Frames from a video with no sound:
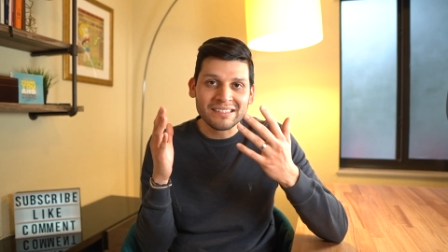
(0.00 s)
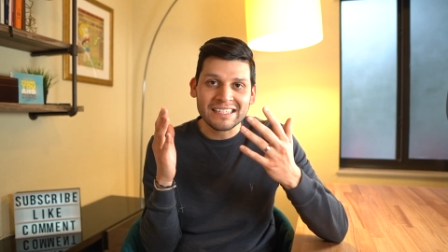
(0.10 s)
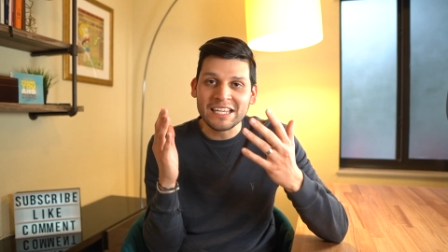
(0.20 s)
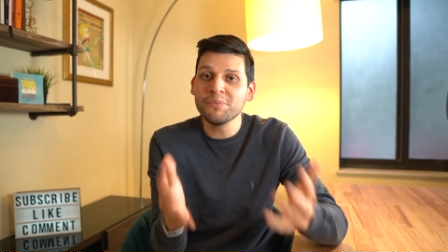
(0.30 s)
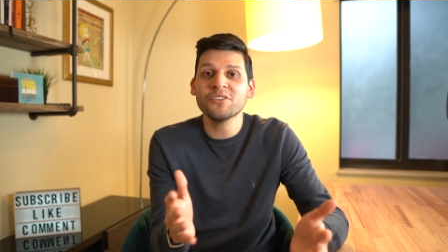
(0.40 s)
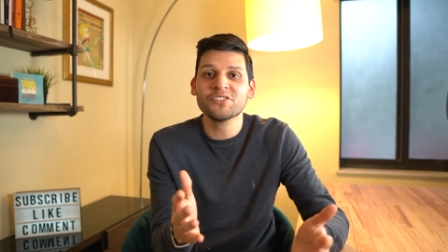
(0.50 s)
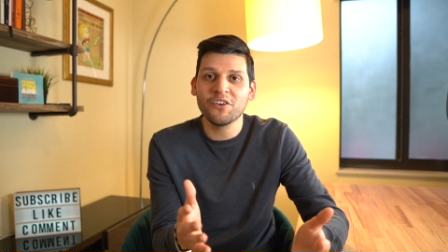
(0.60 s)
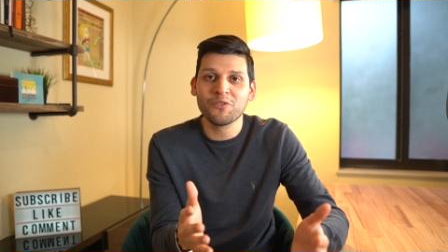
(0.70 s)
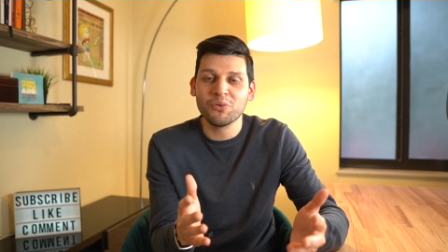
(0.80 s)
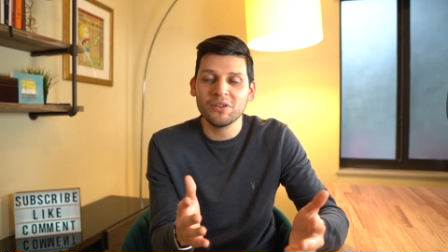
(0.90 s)
Keep
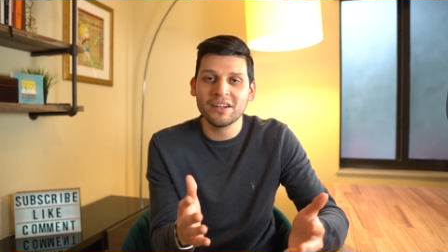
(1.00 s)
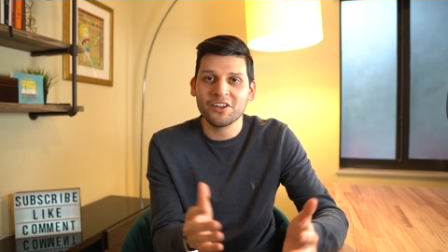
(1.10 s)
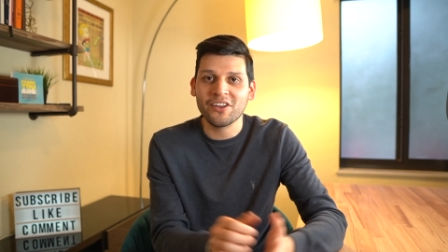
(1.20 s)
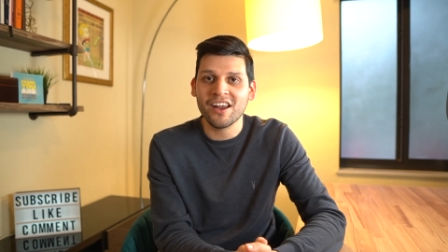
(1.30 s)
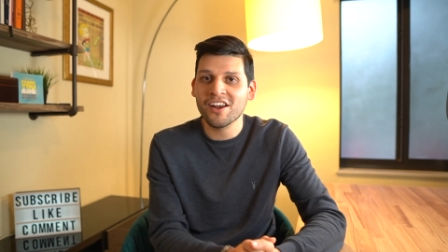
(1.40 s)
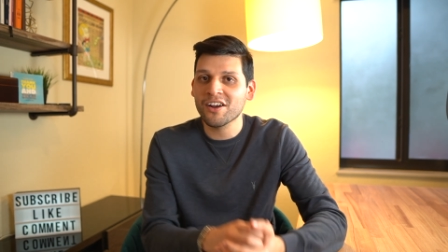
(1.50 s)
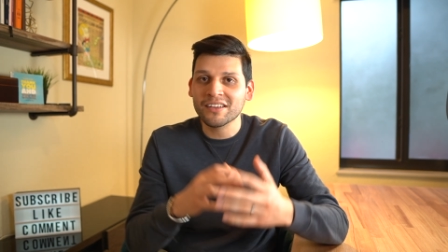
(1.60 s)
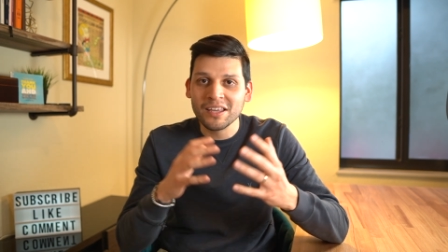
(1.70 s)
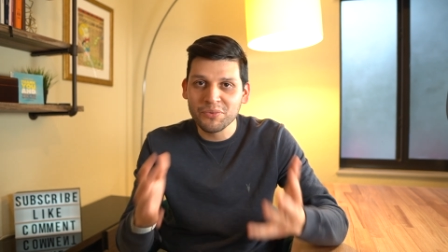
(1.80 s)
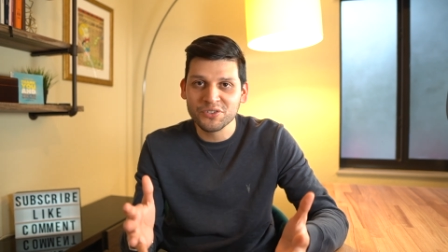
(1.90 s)
yourself from pulling out your hair,
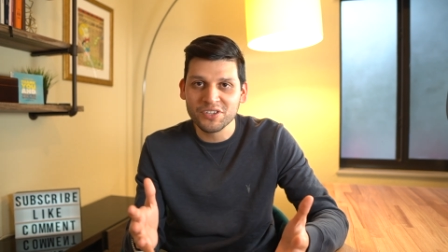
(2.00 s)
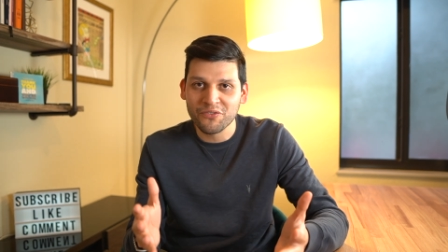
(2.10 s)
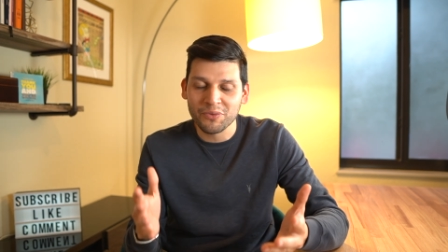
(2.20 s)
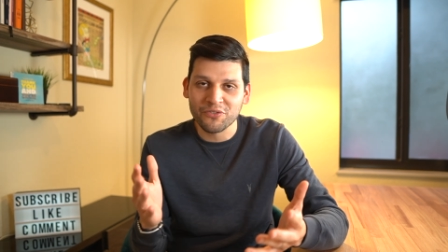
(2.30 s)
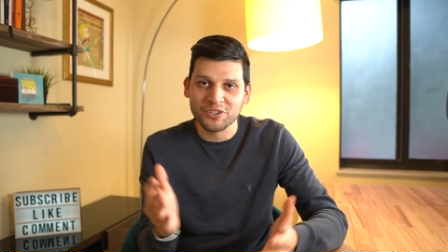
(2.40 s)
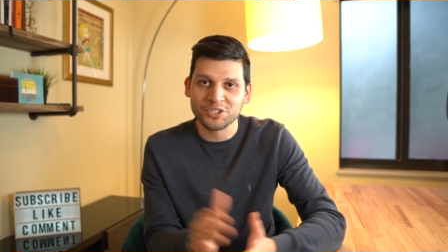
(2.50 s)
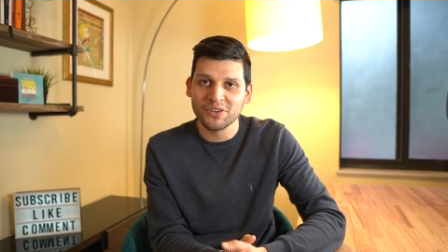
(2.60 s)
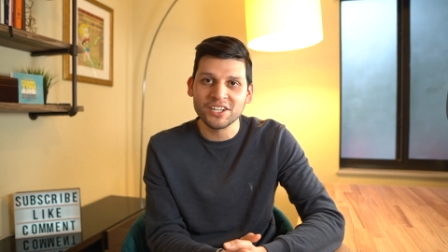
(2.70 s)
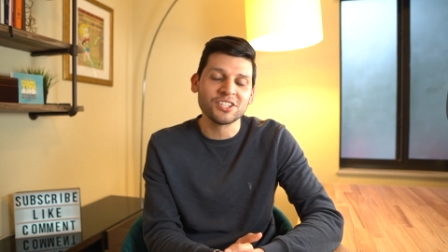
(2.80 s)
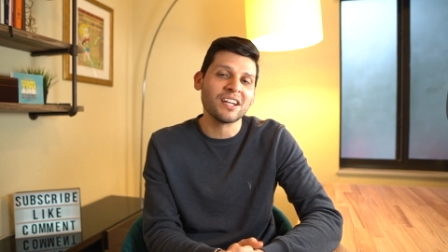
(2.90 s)
keep yourself from the
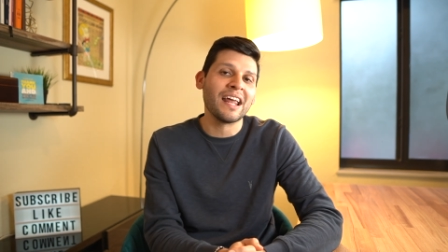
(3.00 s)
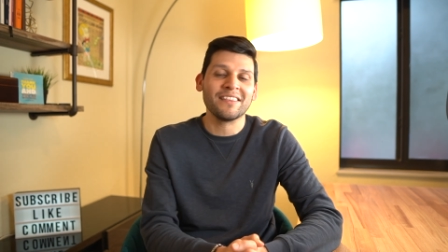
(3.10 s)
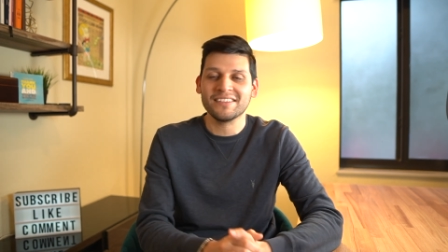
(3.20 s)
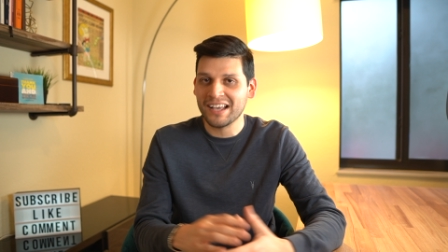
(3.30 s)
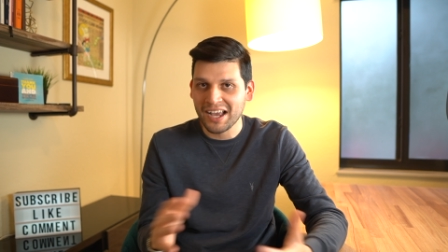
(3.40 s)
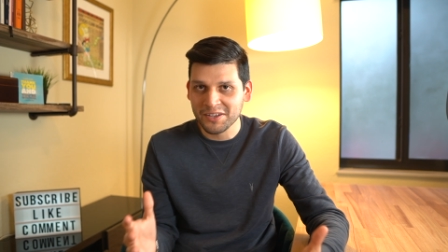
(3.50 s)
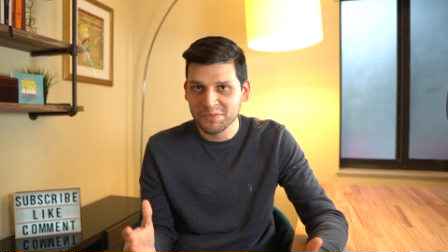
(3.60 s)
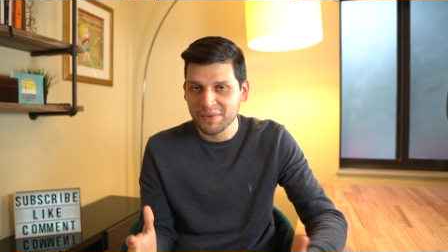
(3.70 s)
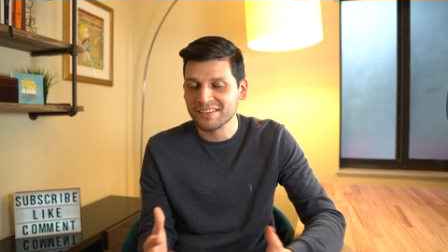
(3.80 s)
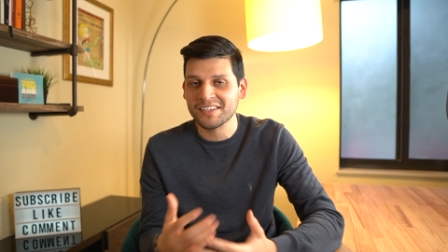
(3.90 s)
frustration and the time
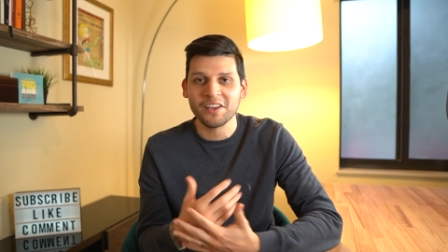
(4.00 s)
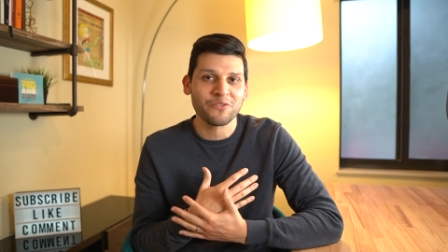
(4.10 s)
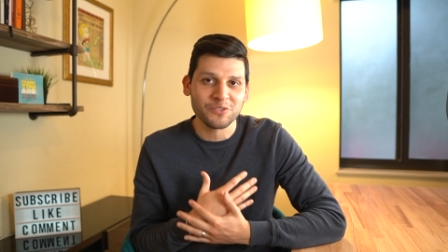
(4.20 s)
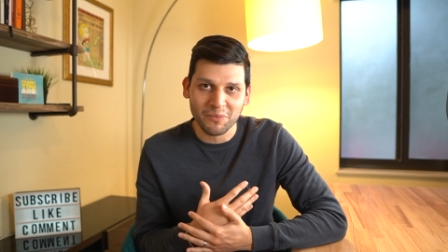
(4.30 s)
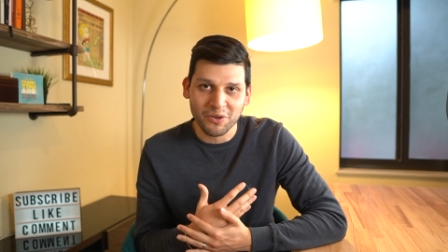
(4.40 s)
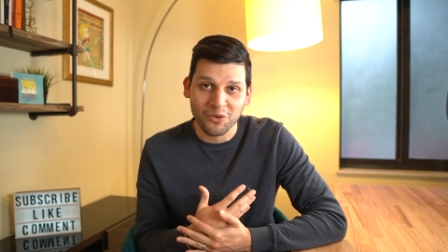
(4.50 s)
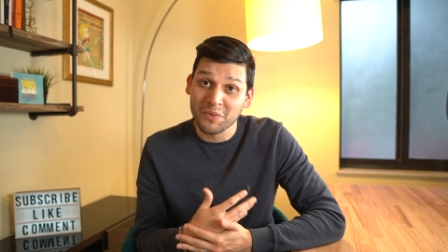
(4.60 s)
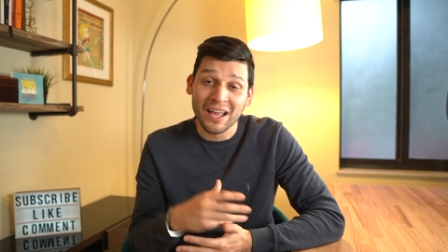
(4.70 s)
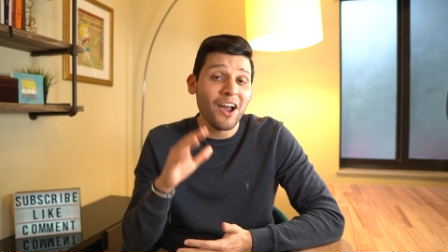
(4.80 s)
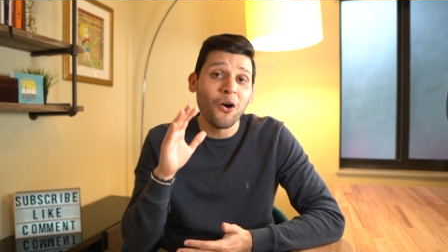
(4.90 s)
spent. Take it from somebody with
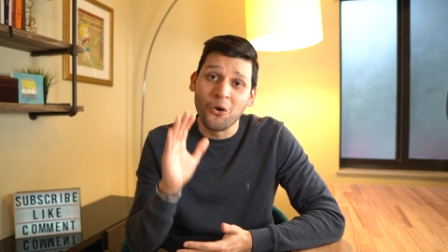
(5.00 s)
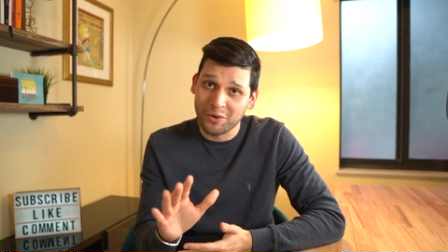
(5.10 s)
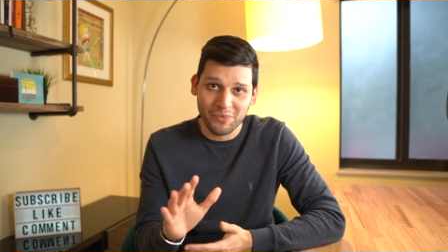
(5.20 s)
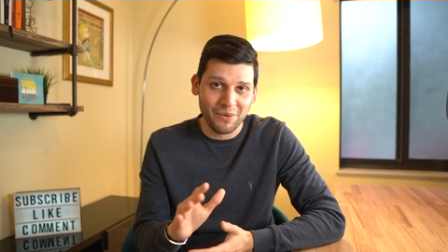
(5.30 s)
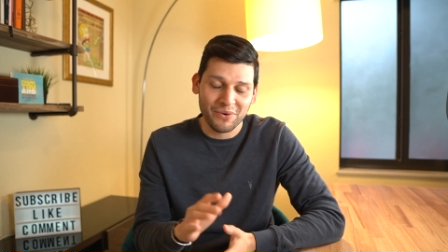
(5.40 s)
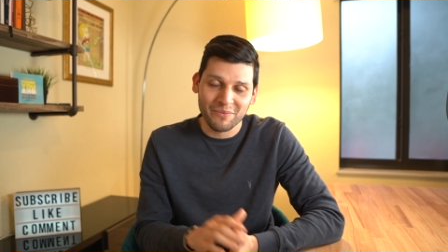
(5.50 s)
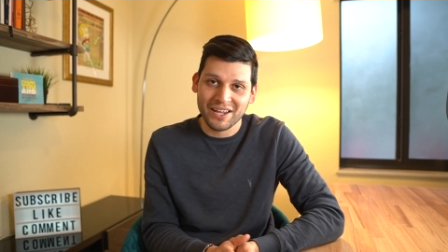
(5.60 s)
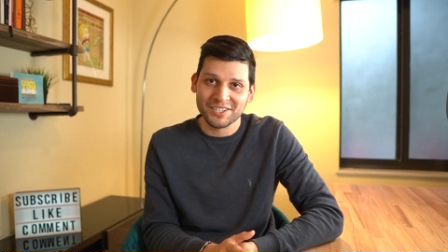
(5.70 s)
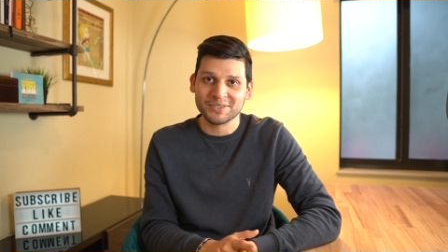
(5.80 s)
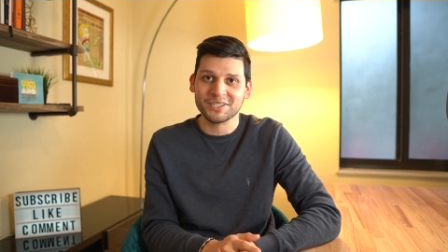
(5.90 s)
me. I own a property
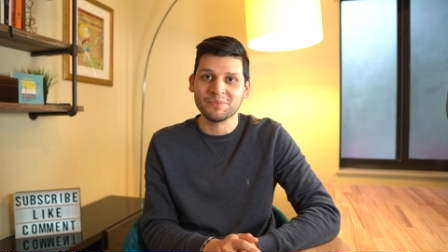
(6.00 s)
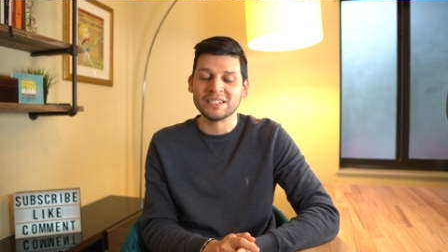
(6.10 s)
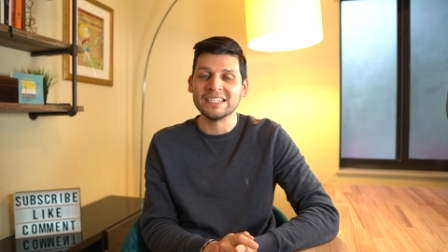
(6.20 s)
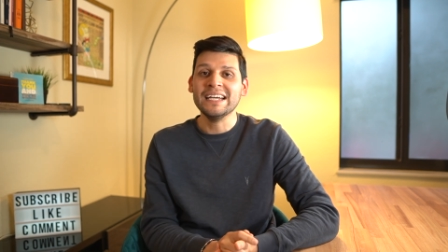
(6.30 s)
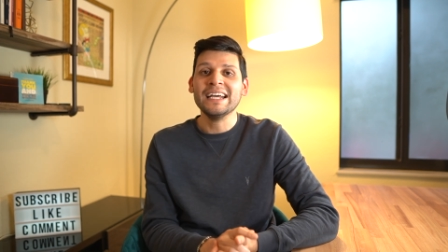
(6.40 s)
management company.